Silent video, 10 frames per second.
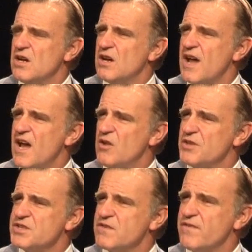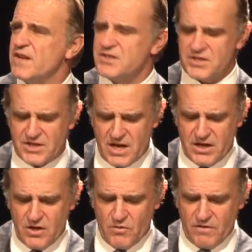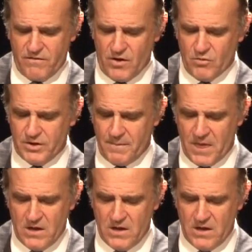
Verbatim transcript: how this affects society going forward.